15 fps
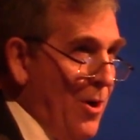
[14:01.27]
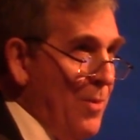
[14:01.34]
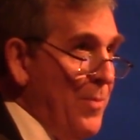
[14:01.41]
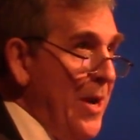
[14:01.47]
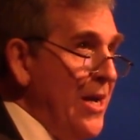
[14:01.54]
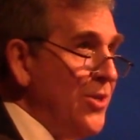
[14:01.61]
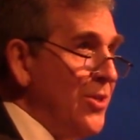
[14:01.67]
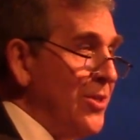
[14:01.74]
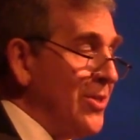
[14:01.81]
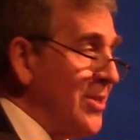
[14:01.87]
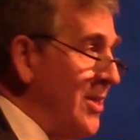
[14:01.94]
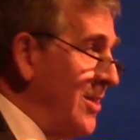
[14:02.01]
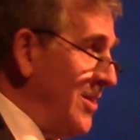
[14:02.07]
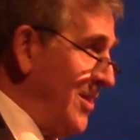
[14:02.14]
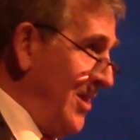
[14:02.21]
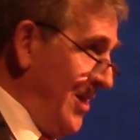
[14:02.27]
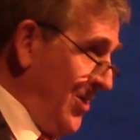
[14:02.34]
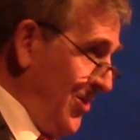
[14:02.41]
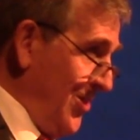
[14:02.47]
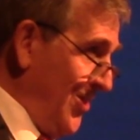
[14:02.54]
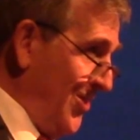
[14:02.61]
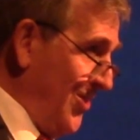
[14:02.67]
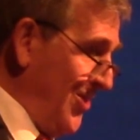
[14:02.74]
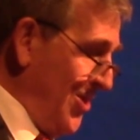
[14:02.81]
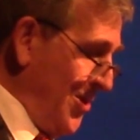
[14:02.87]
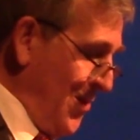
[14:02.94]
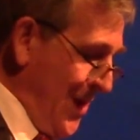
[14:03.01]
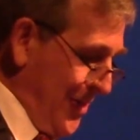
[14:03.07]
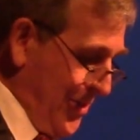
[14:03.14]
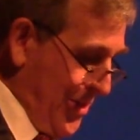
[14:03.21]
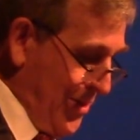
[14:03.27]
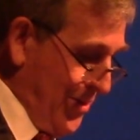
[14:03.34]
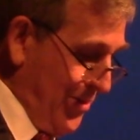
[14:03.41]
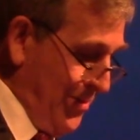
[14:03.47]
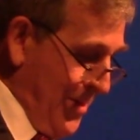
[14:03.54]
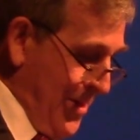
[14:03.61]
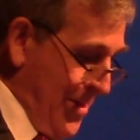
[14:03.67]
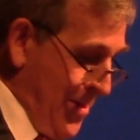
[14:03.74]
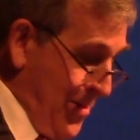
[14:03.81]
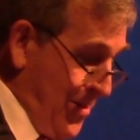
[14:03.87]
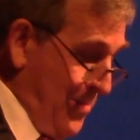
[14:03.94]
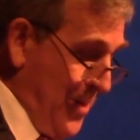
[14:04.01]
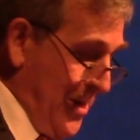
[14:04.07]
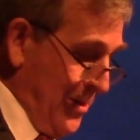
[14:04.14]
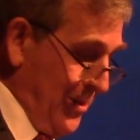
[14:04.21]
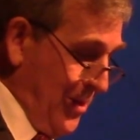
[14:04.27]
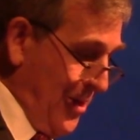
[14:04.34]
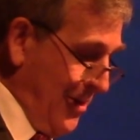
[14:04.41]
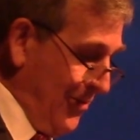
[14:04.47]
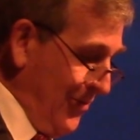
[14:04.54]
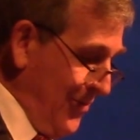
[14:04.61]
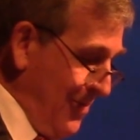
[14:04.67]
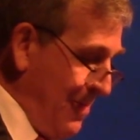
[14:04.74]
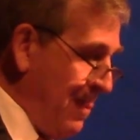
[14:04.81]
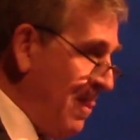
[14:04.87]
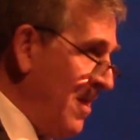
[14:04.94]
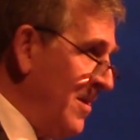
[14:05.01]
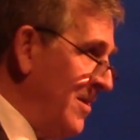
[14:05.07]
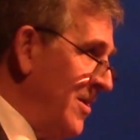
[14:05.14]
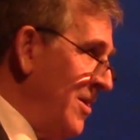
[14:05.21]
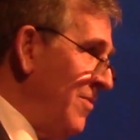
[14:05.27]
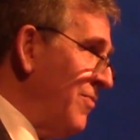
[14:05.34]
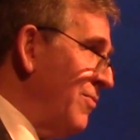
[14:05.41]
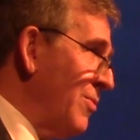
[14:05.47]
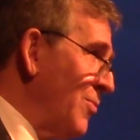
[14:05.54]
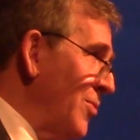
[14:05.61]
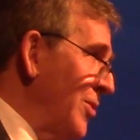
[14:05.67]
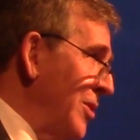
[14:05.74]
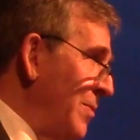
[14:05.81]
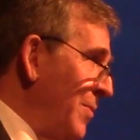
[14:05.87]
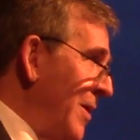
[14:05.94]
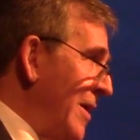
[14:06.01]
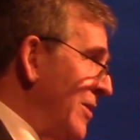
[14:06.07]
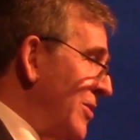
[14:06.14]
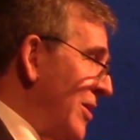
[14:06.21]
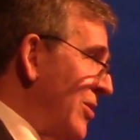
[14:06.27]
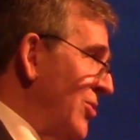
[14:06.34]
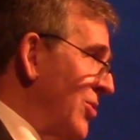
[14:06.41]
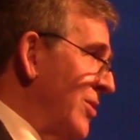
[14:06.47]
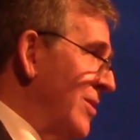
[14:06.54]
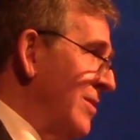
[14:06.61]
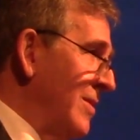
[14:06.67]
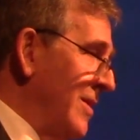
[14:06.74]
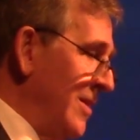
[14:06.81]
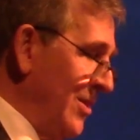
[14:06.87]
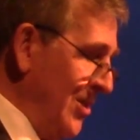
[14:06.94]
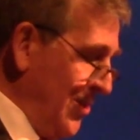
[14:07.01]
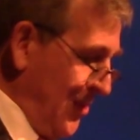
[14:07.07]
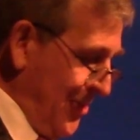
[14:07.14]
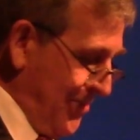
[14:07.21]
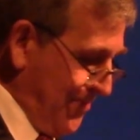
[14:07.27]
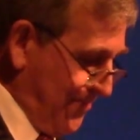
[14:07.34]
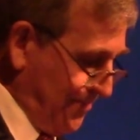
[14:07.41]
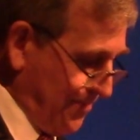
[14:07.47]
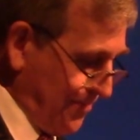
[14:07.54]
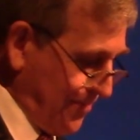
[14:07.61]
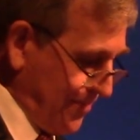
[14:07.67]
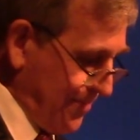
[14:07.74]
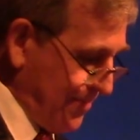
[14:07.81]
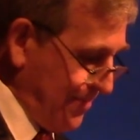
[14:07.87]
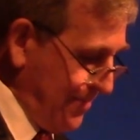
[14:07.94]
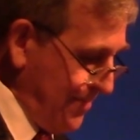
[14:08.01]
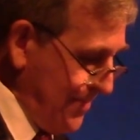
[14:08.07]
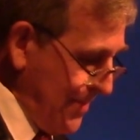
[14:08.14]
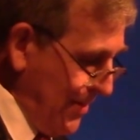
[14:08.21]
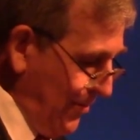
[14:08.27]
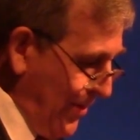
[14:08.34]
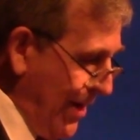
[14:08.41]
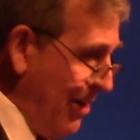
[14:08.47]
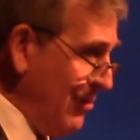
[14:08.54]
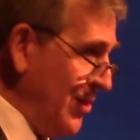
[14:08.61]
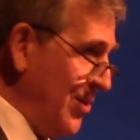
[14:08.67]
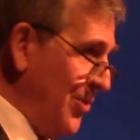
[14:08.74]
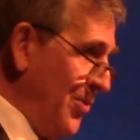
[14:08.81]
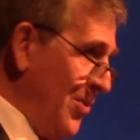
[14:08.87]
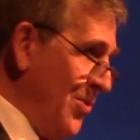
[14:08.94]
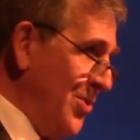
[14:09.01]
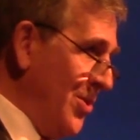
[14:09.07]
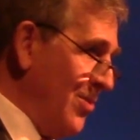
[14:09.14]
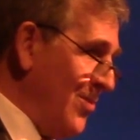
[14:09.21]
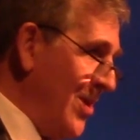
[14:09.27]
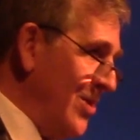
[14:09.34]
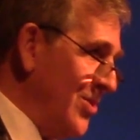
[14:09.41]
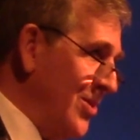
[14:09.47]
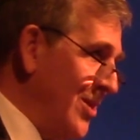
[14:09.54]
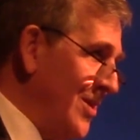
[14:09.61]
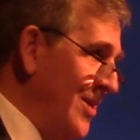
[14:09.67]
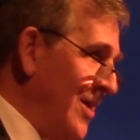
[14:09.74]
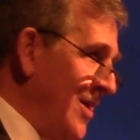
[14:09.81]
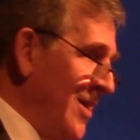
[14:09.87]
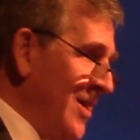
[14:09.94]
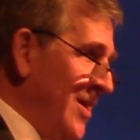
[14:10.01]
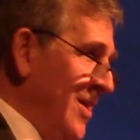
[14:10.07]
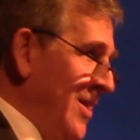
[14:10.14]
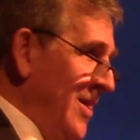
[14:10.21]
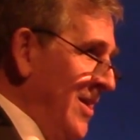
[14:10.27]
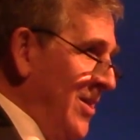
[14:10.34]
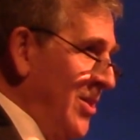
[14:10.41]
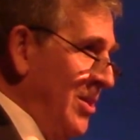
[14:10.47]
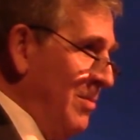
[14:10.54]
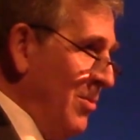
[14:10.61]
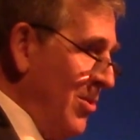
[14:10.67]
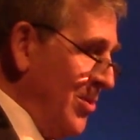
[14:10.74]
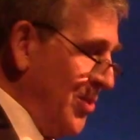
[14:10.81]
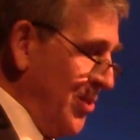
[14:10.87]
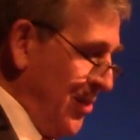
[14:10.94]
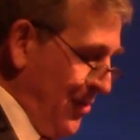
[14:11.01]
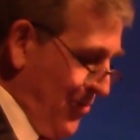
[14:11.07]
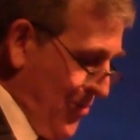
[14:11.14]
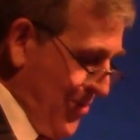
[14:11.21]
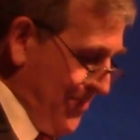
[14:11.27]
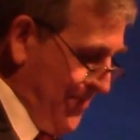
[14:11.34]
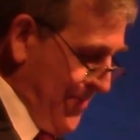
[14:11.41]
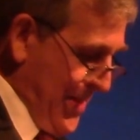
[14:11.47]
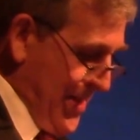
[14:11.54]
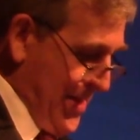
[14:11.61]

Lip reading: our patients can teach us a great deal about love if we're willing to pay attention and listen. When I was a third-year resident in the emergency room,